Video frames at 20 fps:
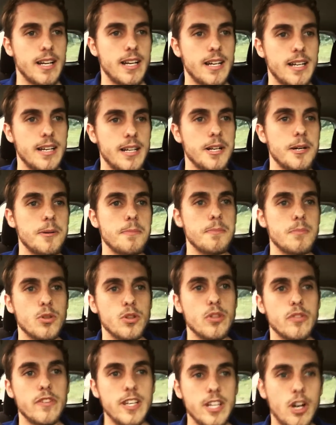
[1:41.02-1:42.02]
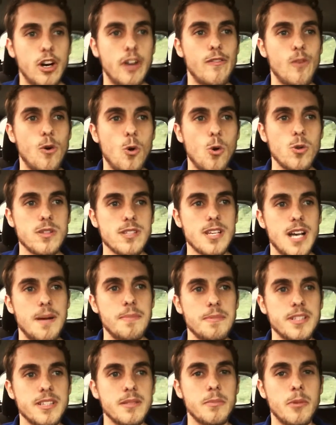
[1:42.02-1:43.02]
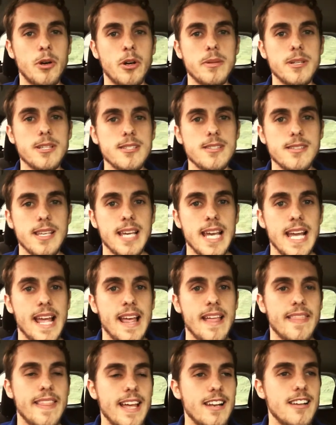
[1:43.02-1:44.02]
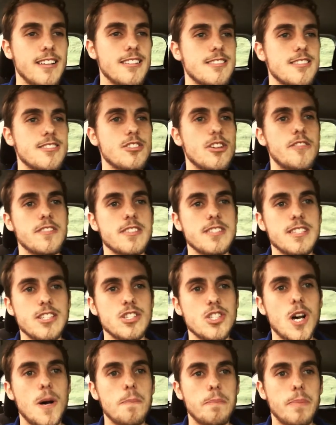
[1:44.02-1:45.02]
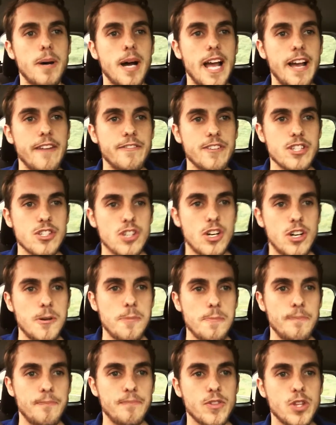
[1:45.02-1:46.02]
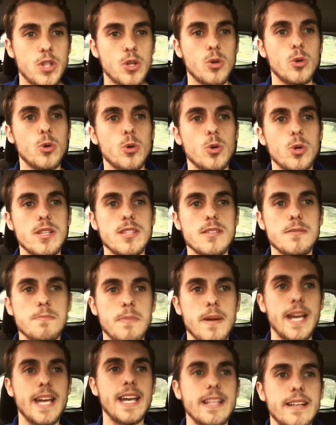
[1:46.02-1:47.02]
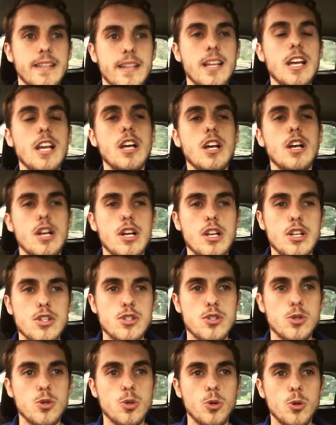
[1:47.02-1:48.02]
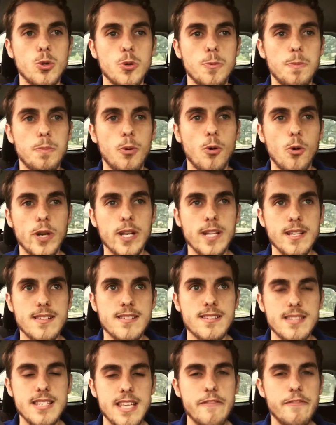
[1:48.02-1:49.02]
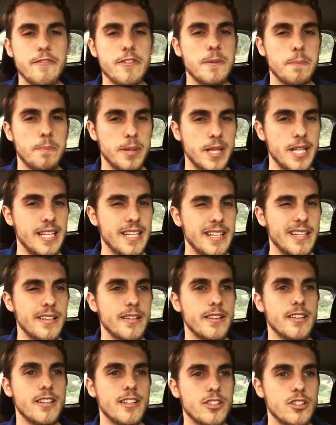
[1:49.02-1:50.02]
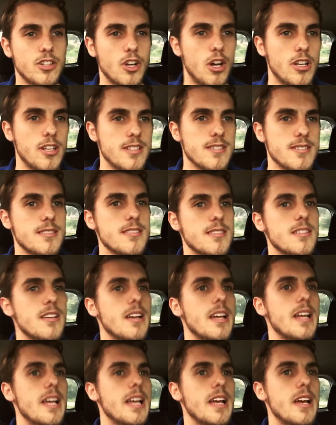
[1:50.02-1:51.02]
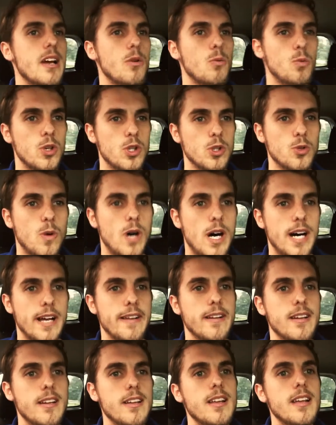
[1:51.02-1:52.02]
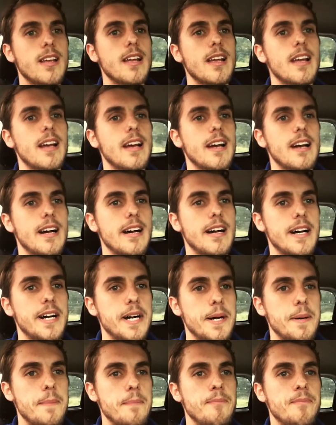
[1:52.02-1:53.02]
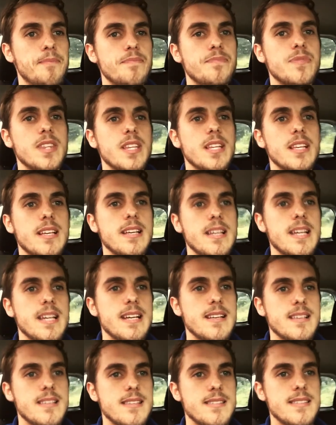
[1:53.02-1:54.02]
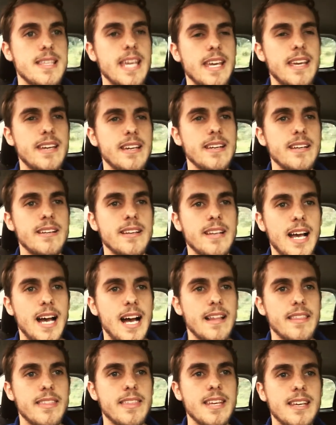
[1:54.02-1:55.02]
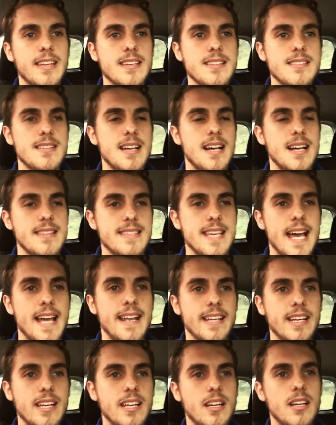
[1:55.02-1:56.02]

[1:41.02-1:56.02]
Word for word: uh, movie of all time at the moment. That list is obviously topped by Avatar, who has made 2.7 billion dollars worldwide. Um, second, I think, is Titanic